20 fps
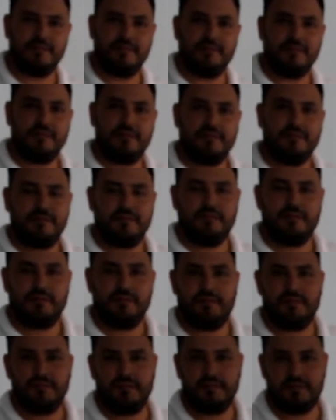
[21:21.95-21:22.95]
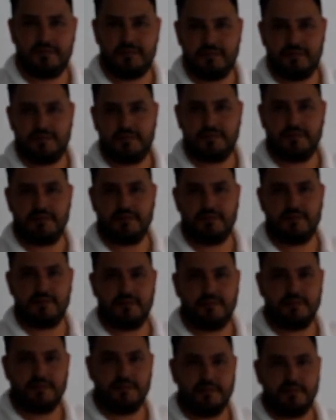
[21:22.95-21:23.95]
a little tiny swimming pool.
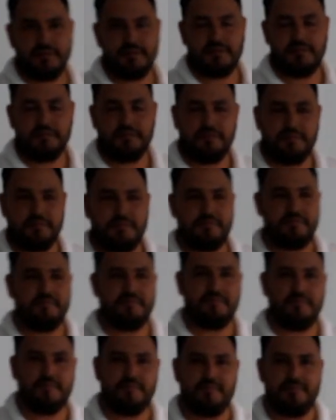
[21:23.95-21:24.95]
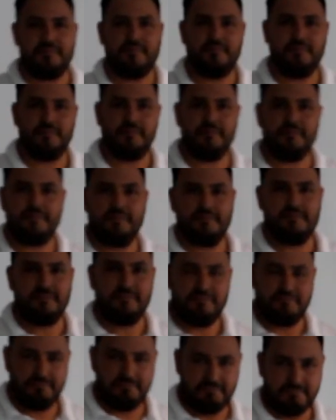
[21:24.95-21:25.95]
This is so relaxing.
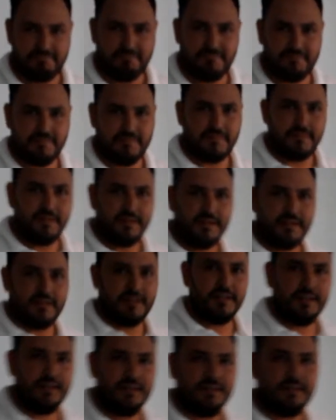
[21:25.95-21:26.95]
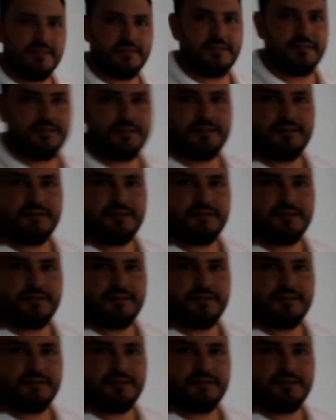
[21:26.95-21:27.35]
This will be so relaxing.